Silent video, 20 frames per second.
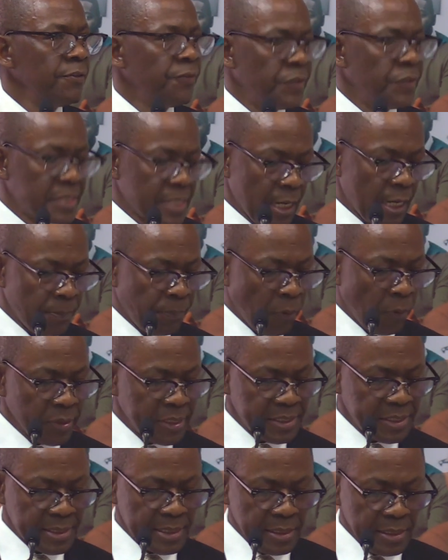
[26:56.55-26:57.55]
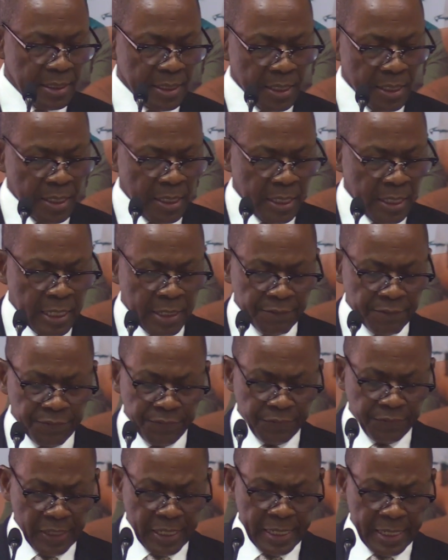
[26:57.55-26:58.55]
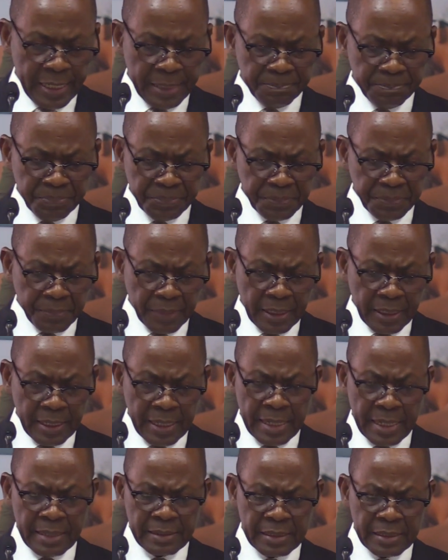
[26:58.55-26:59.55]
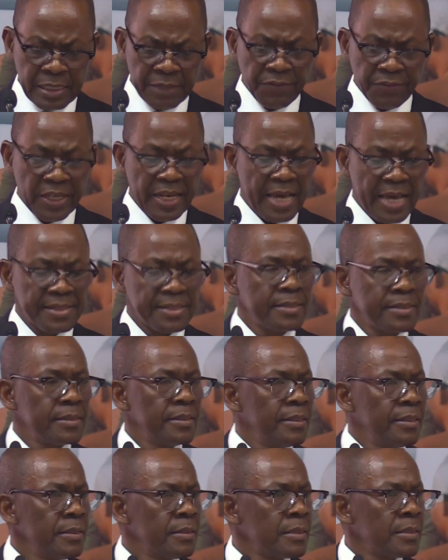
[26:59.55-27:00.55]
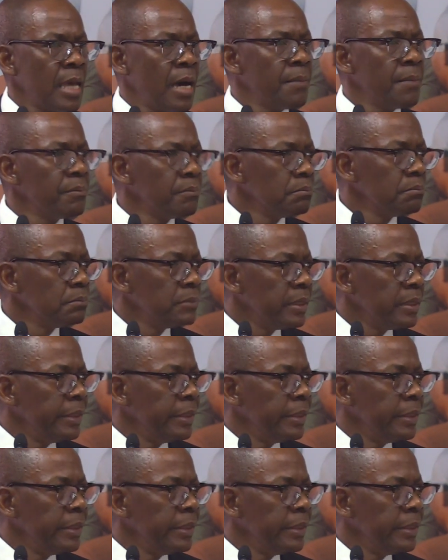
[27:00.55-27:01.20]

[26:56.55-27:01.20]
fiscal policy have given us some